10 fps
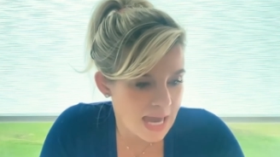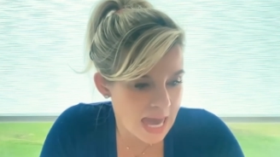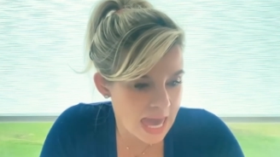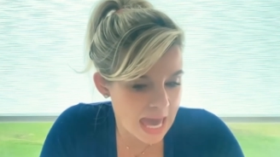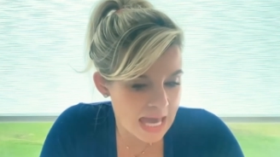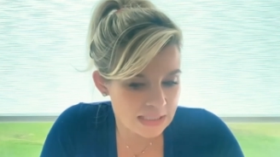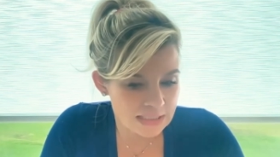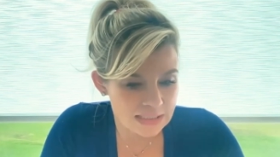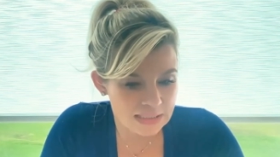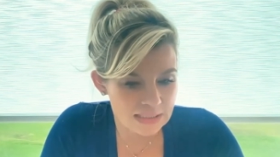
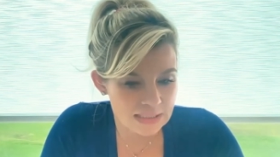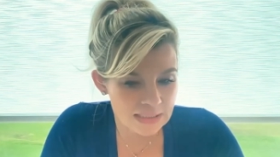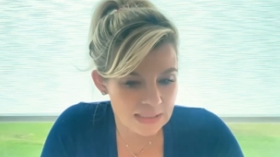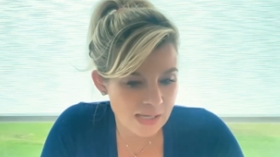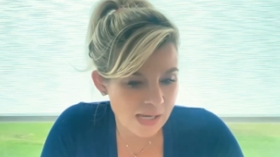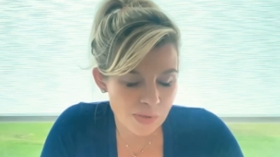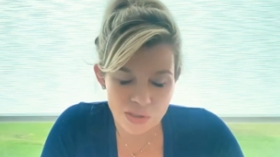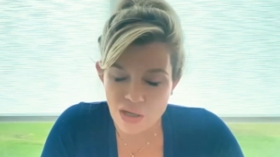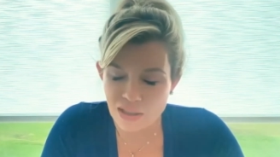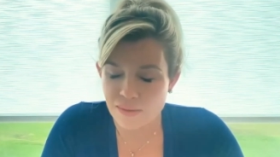and I was
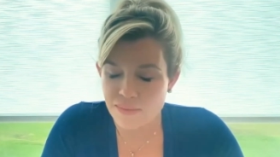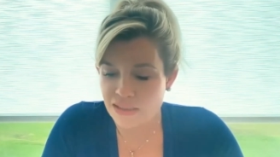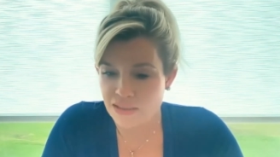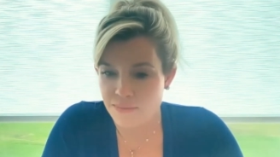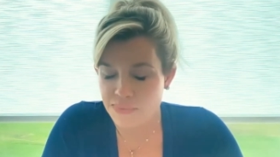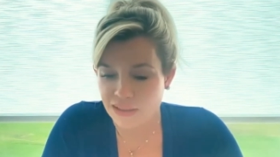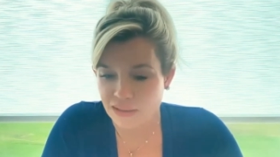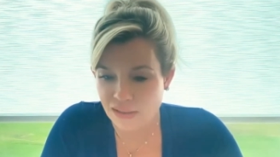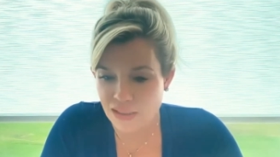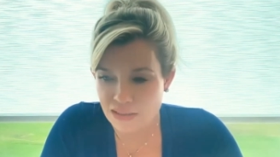talking about
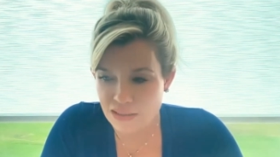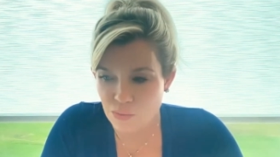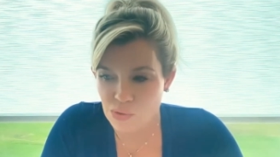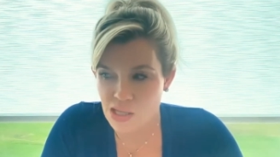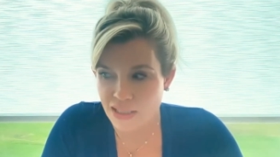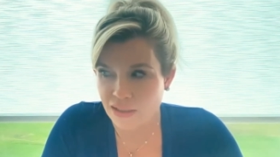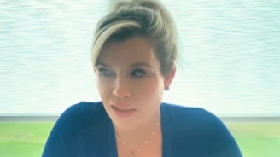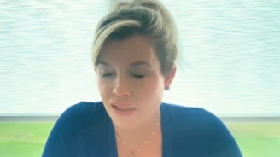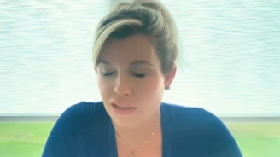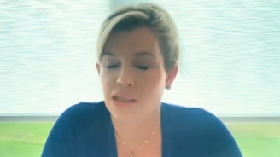something, and I said, "Well, I
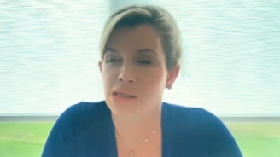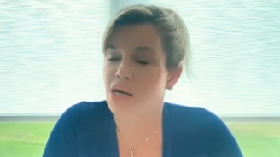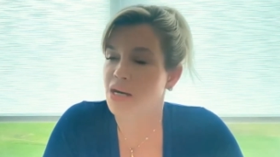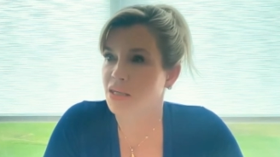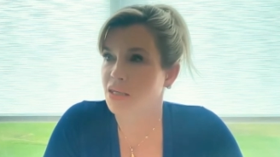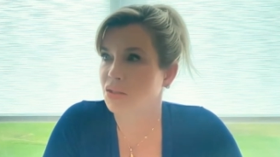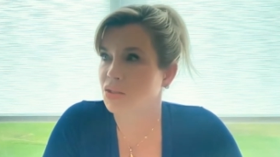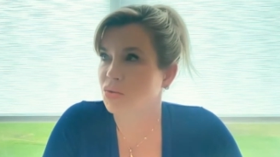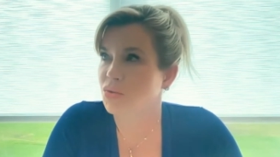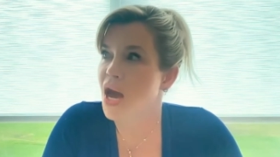can't
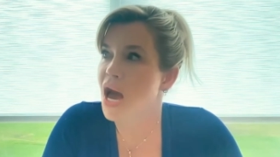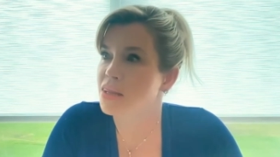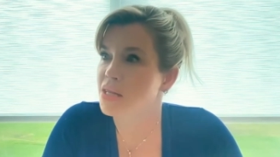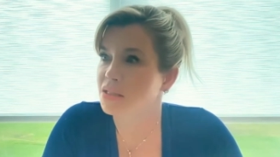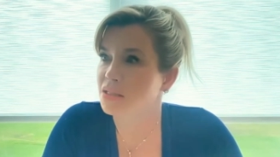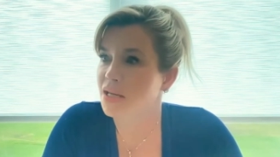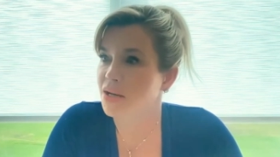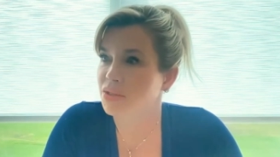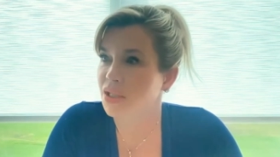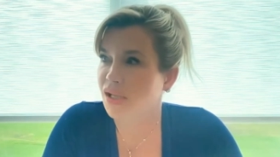do that. That
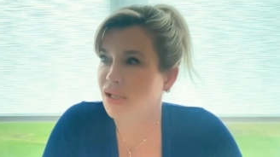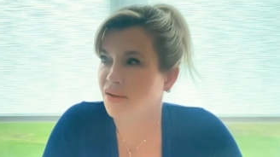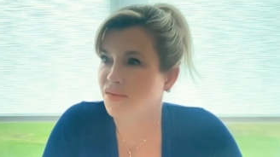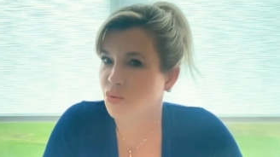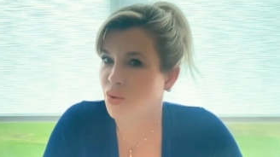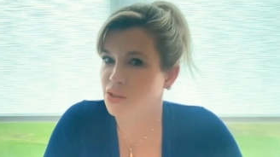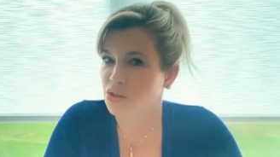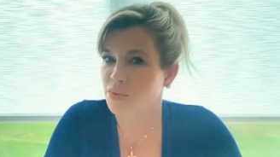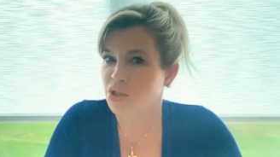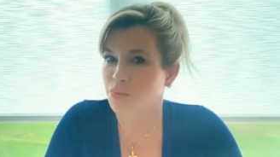sounds like I'd have way
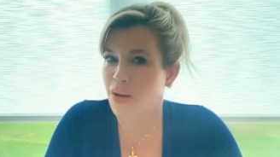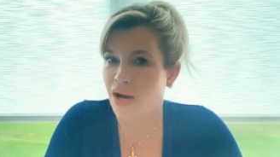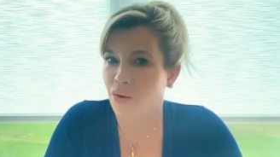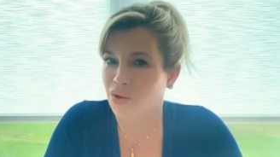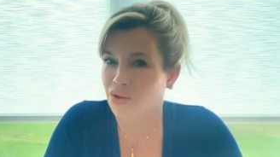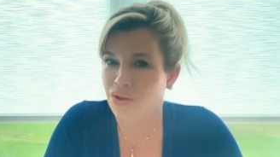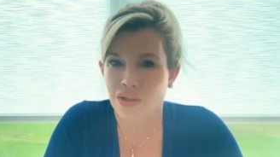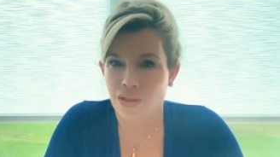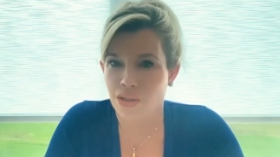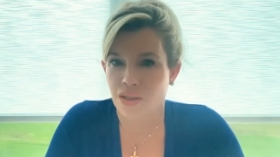too much power."
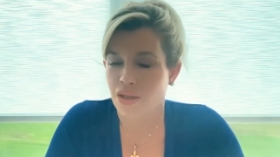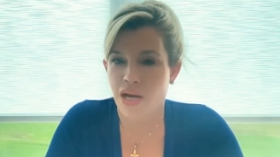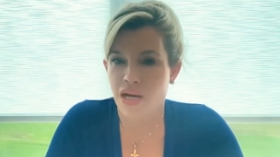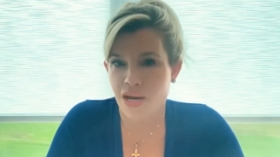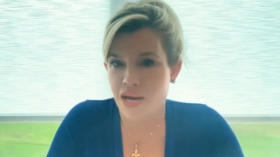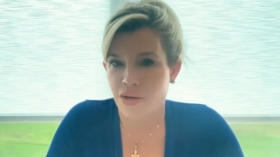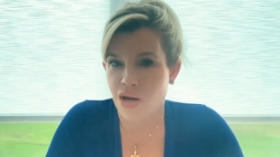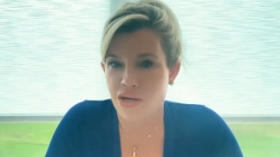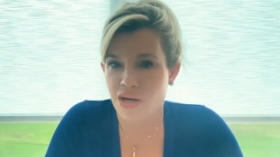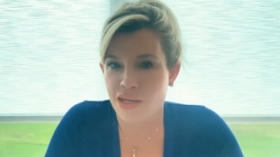And
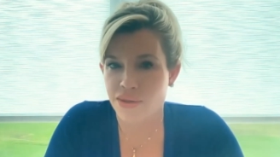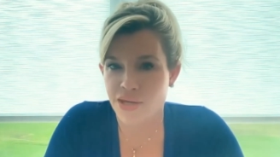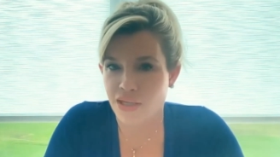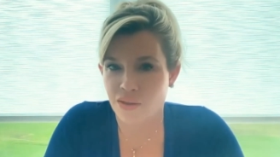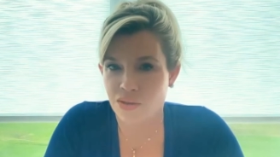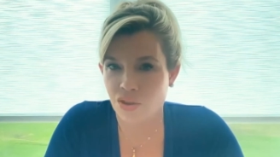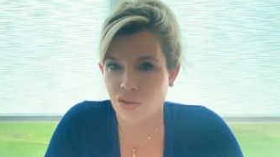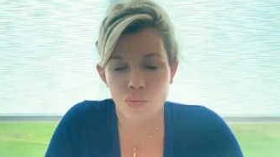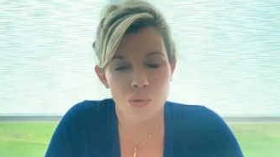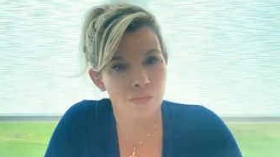I think she
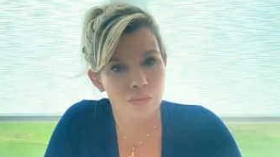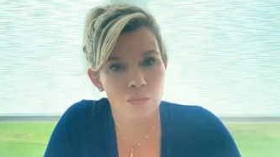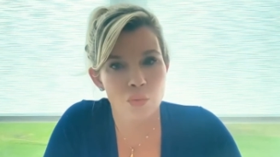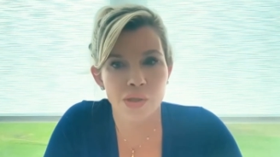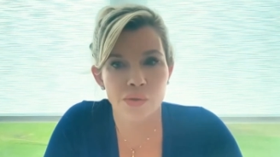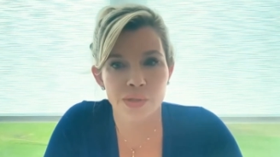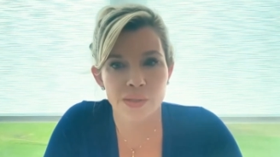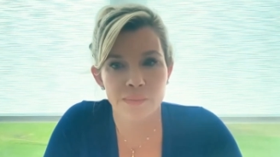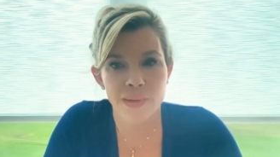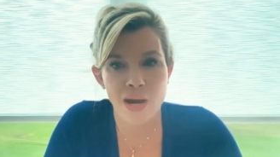goes, "Well, what do you
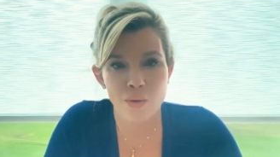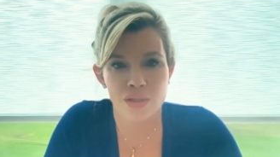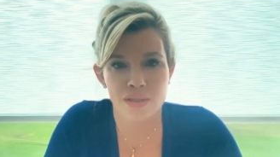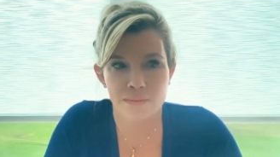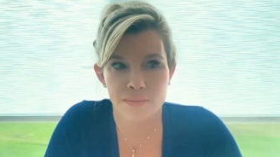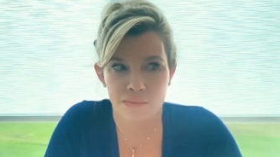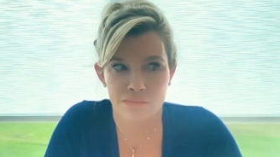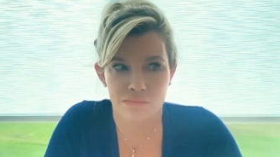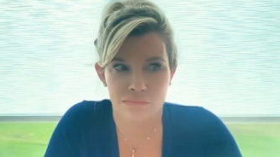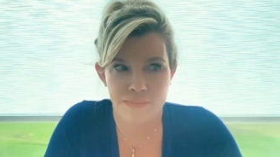think power is?" I'm like,
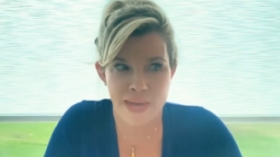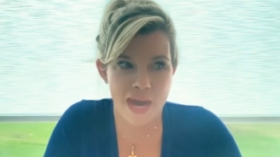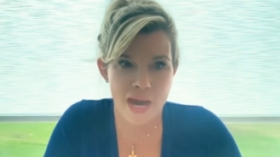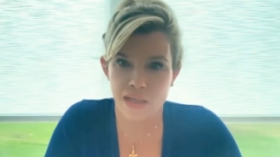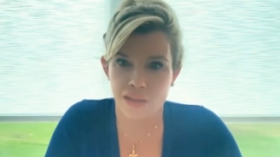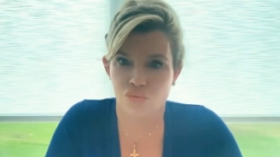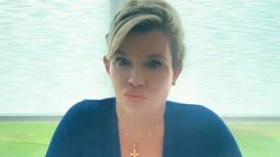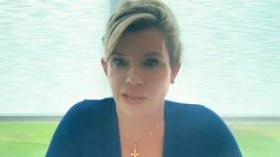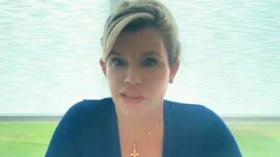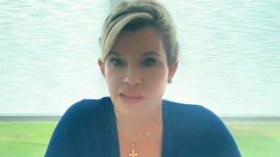"Bad,
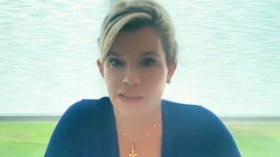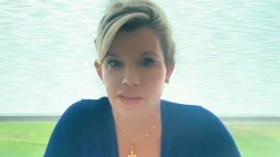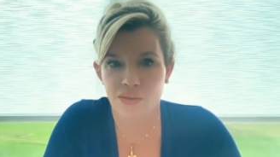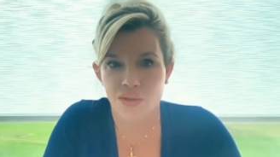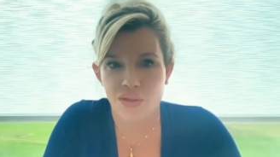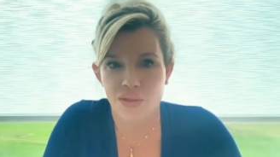greedy."